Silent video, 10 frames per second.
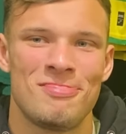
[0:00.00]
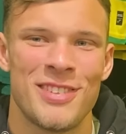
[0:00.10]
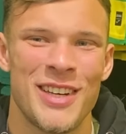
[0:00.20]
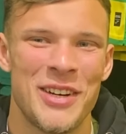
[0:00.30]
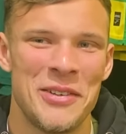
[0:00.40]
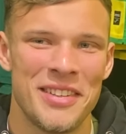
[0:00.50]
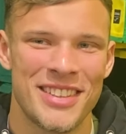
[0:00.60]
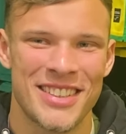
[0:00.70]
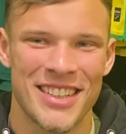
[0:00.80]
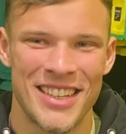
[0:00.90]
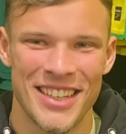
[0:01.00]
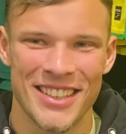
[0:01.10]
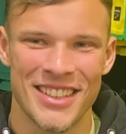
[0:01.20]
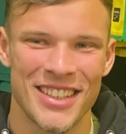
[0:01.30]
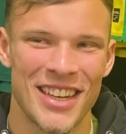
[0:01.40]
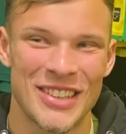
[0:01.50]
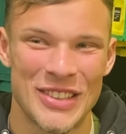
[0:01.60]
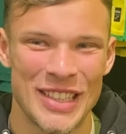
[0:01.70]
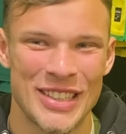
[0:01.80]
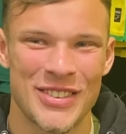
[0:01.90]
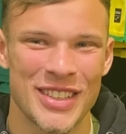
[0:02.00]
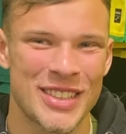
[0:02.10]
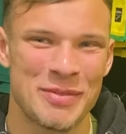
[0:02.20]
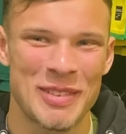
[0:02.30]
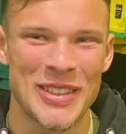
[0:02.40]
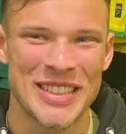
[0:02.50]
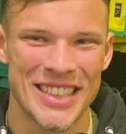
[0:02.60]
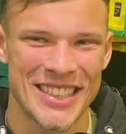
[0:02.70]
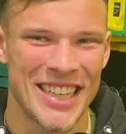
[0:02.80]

you know, it's trust the process,